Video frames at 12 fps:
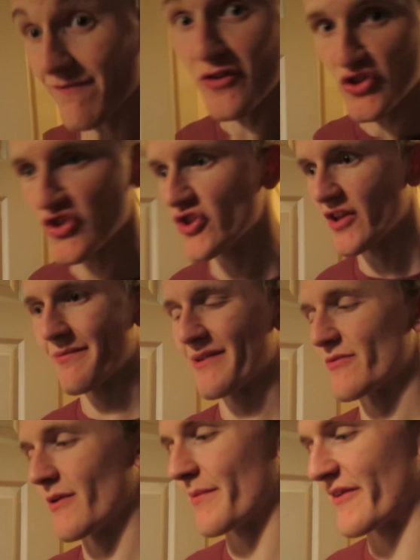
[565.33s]
fully sorted the
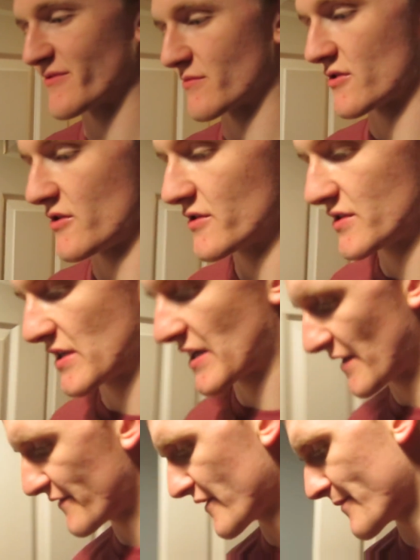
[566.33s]
bedroom out, apart from clothes,
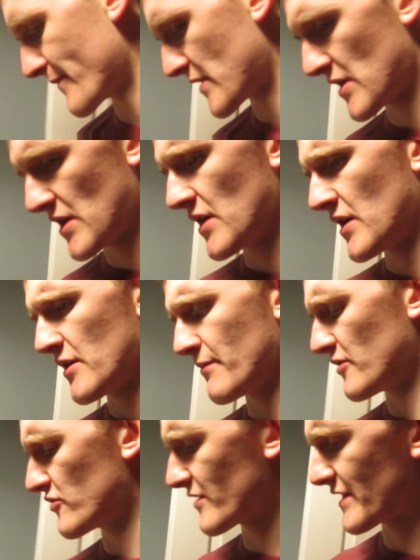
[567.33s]

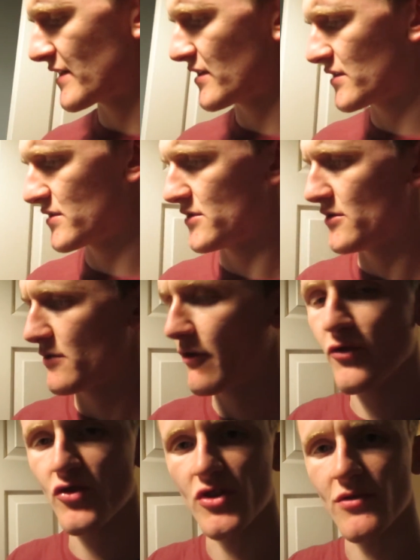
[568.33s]
been drinking
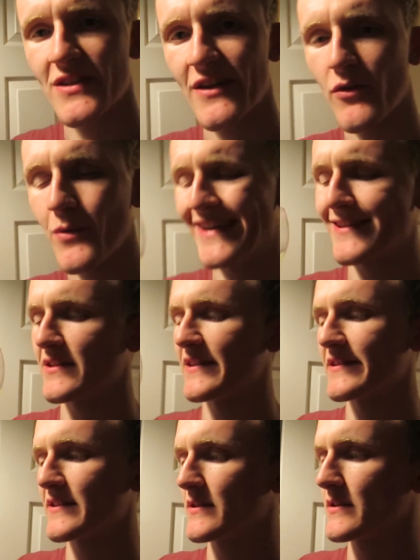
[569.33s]
orange juice out of a wine
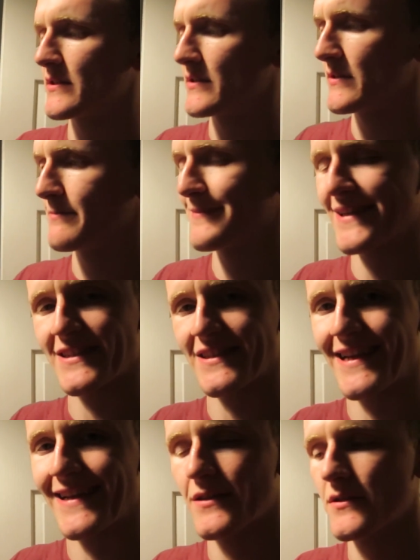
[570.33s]
glass because I
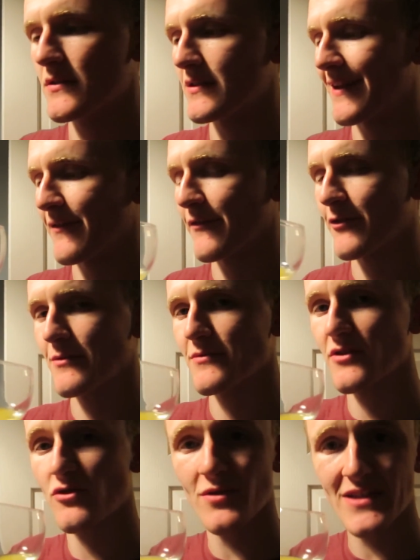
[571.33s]
can. I have the freedom.
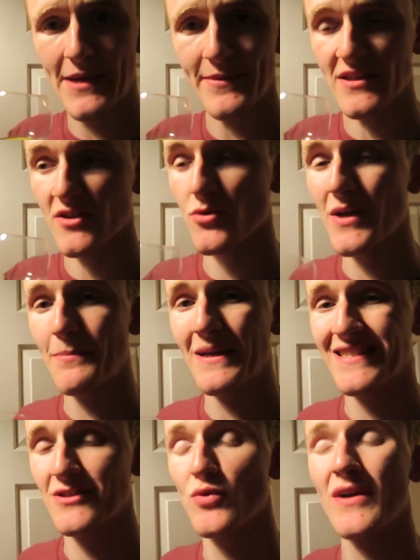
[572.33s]
So, what time is it? 20
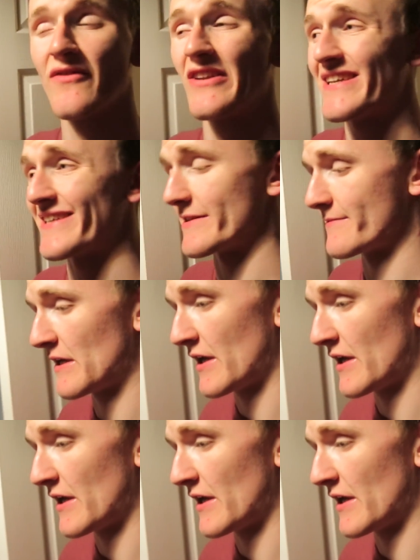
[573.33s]
past 12 at night.